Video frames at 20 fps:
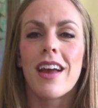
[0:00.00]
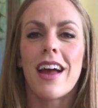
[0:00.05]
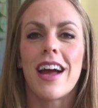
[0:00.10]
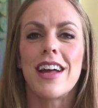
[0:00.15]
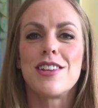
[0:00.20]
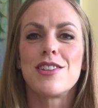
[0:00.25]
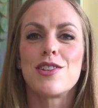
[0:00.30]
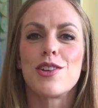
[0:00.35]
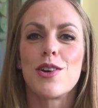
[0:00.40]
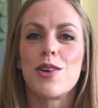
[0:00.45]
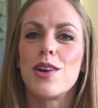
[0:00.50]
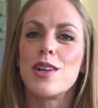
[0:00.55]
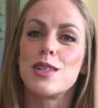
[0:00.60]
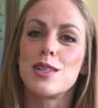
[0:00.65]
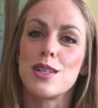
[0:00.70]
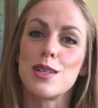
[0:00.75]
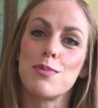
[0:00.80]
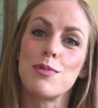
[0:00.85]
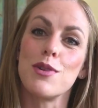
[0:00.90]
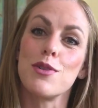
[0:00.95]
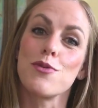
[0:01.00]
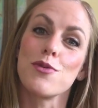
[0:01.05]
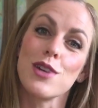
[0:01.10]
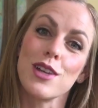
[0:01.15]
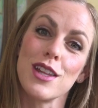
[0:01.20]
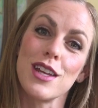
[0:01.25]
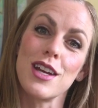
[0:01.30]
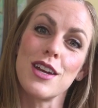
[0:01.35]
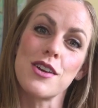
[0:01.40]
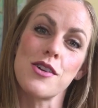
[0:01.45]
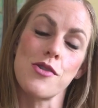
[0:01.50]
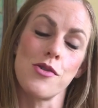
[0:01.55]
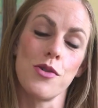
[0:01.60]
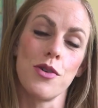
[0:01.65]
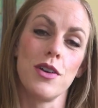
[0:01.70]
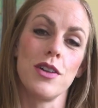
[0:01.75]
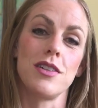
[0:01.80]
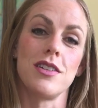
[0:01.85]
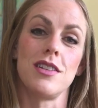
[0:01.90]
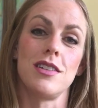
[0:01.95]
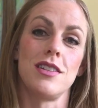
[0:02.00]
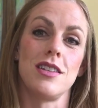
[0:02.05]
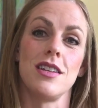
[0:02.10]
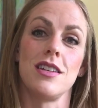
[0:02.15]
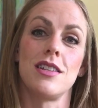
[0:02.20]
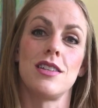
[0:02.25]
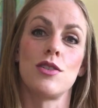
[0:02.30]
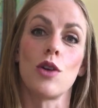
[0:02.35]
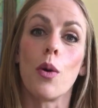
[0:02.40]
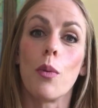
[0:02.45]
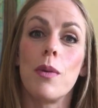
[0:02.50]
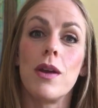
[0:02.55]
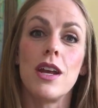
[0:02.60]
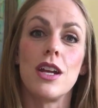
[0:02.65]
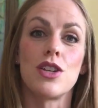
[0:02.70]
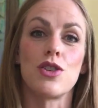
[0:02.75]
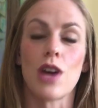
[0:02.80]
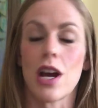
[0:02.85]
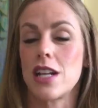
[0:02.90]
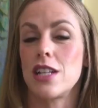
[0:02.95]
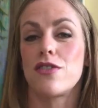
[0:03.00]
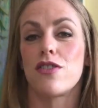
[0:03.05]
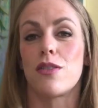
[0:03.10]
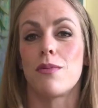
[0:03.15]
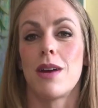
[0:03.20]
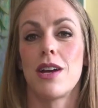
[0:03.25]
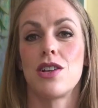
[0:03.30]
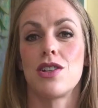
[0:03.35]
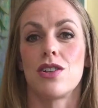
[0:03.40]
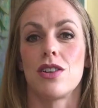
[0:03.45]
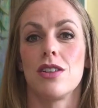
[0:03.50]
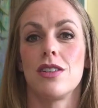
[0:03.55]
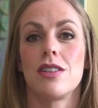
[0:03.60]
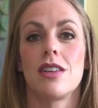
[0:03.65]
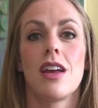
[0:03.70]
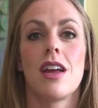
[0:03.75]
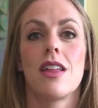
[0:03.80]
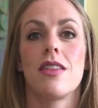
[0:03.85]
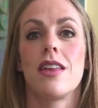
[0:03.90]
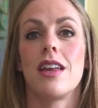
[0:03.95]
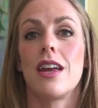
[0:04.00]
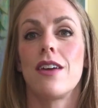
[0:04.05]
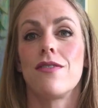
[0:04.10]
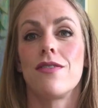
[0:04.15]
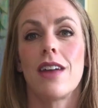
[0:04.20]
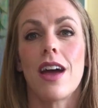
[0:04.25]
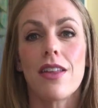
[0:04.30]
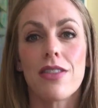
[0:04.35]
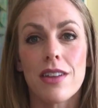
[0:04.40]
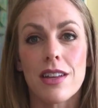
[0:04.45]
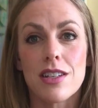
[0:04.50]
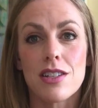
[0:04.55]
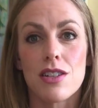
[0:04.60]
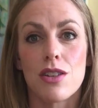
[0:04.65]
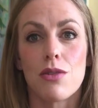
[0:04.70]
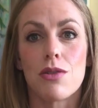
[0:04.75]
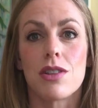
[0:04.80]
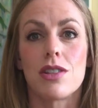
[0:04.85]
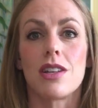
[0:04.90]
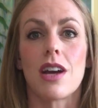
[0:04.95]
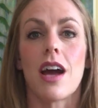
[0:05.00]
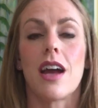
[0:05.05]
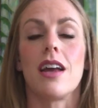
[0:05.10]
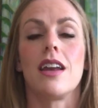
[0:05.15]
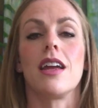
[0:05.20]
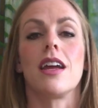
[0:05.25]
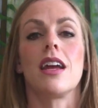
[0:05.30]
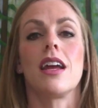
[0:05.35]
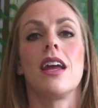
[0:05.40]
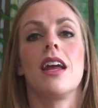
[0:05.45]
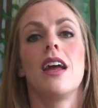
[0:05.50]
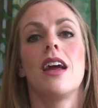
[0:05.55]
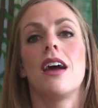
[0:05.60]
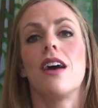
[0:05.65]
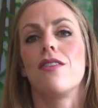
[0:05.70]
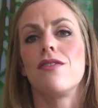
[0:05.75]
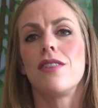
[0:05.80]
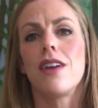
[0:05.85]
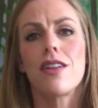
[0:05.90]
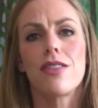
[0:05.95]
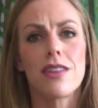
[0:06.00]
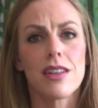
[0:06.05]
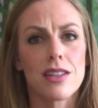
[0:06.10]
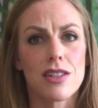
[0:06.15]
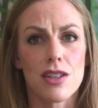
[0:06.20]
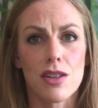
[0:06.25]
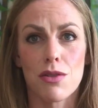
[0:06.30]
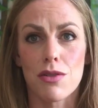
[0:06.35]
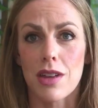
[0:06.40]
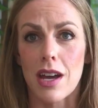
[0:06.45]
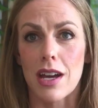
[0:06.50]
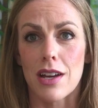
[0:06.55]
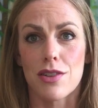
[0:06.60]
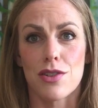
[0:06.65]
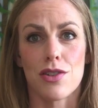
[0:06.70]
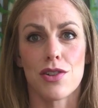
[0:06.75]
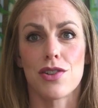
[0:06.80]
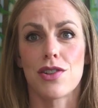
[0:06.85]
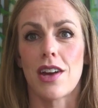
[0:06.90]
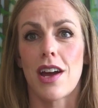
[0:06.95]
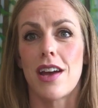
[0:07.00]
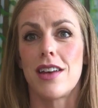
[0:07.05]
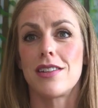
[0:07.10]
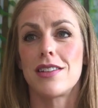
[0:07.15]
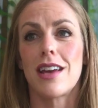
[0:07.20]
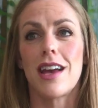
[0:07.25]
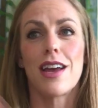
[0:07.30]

And so it's just been really cool to see so many transformations that have nothing to do with dieting, have nothing to do with exercise.